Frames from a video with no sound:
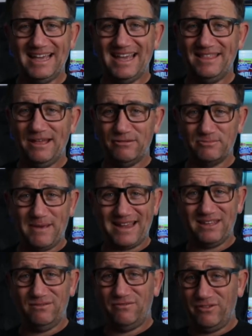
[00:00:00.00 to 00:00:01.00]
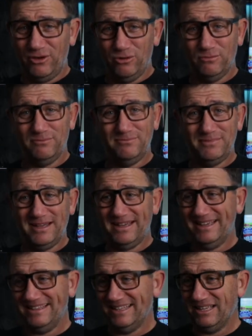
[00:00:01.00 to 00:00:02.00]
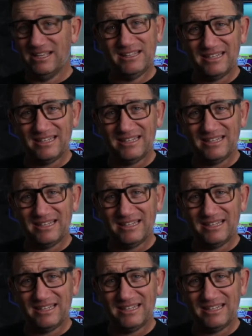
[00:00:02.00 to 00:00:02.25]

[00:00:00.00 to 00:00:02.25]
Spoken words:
and that was back in film in the